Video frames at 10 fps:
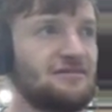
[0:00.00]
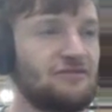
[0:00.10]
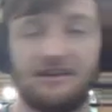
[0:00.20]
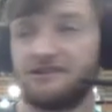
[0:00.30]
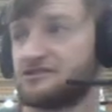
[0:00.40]

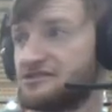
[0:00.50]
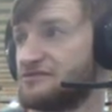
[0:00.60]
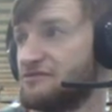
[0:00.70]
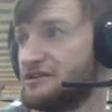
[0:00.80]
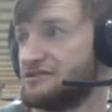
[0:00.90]
Red are
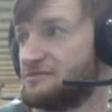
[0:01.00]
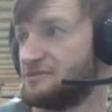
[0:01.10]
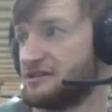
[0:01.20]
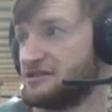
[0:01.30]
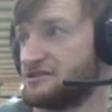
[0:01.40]
just a
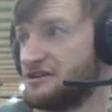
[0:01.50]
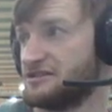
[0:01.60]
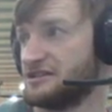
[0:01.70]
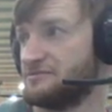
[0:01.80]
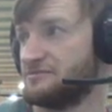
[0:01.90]
particularly
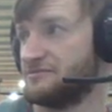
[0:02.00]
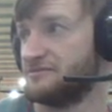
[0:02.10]
strong team.